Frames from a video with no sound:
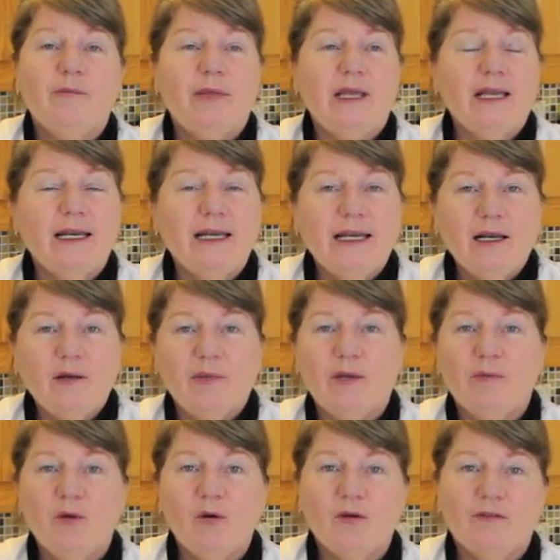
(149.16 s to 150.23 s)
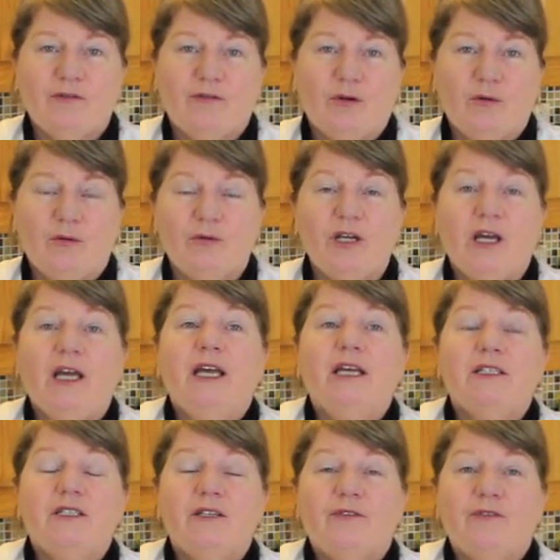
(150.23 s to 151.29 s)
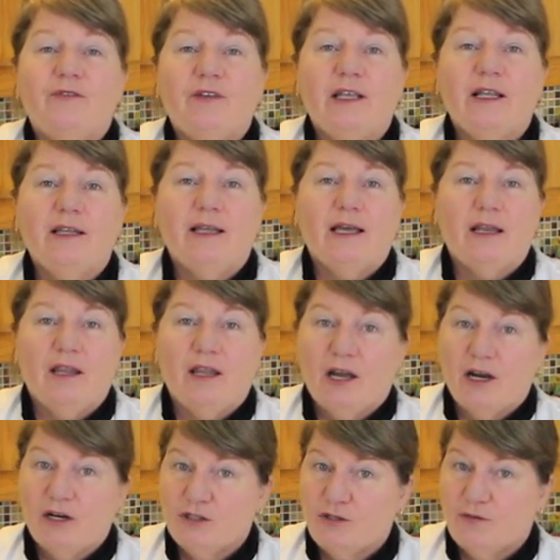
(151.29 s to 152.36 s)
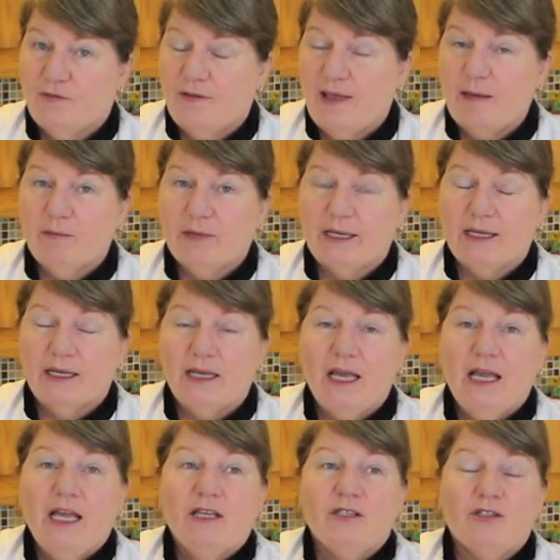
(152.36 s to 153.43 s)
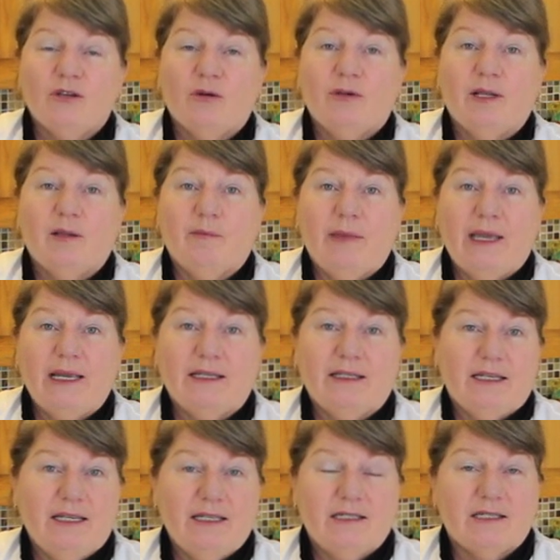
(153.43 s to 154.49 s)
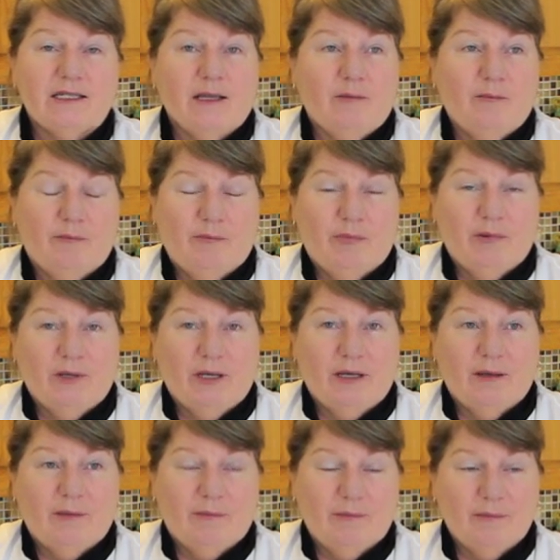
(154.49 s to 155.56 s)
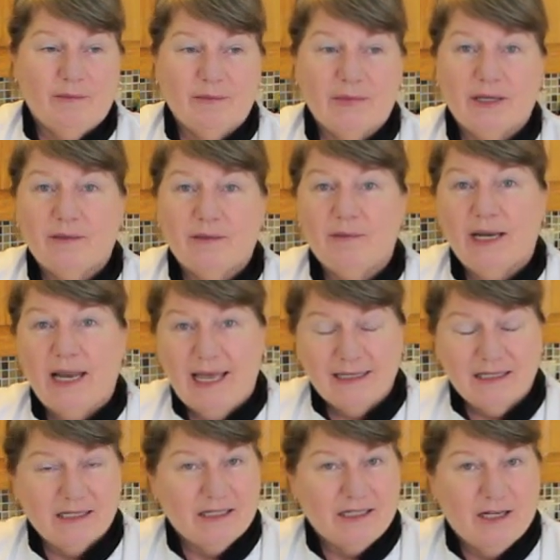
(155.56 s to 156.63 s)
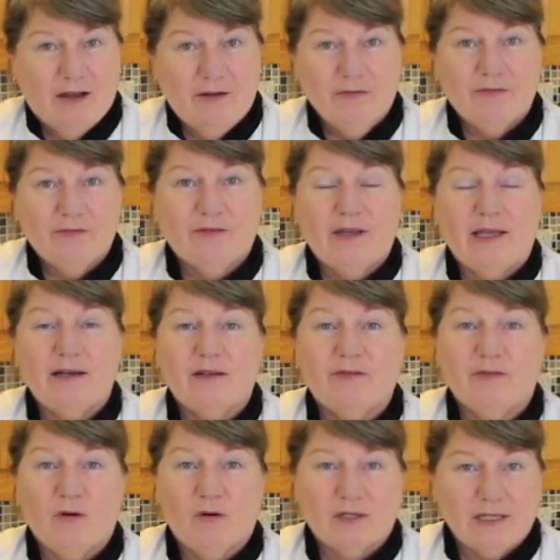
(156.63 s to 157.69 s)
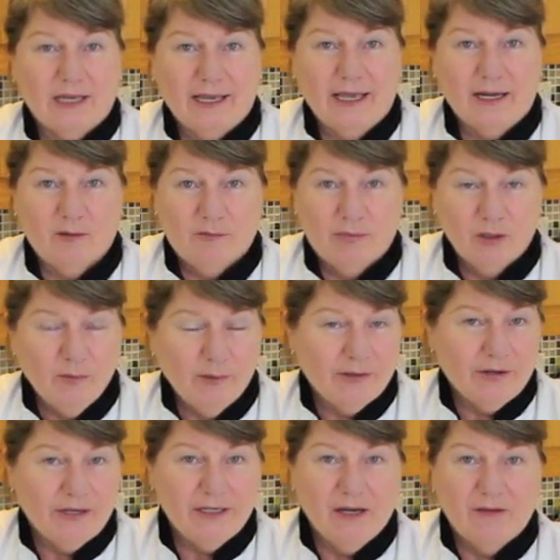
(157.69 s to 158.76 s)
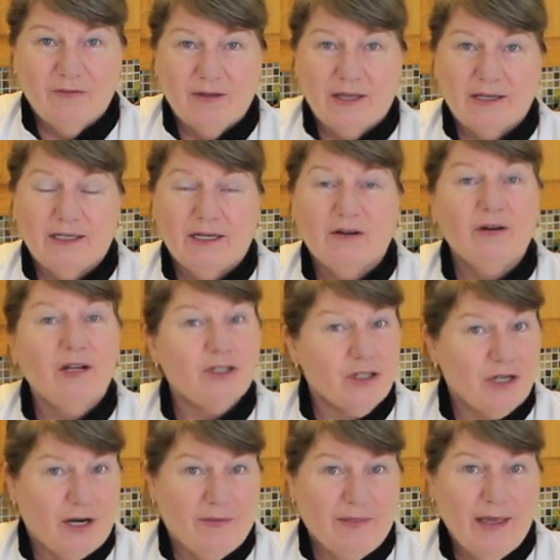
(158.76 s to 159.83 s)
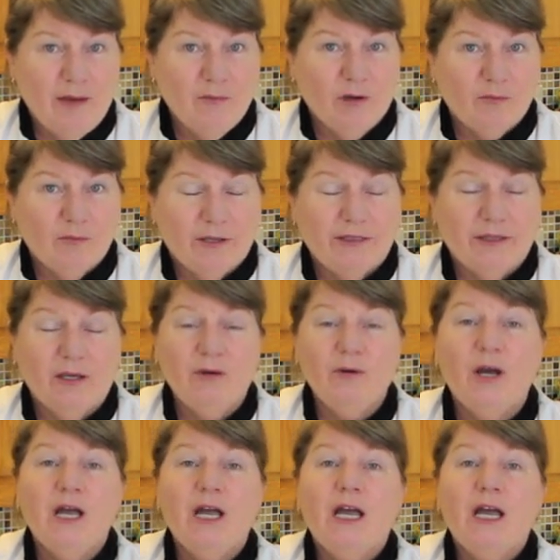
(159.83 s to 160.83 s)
be a little bit more food to fill a large family. So they'll make these um, molasses duff and of course I get a blueberry duff on there and I'll share that one with you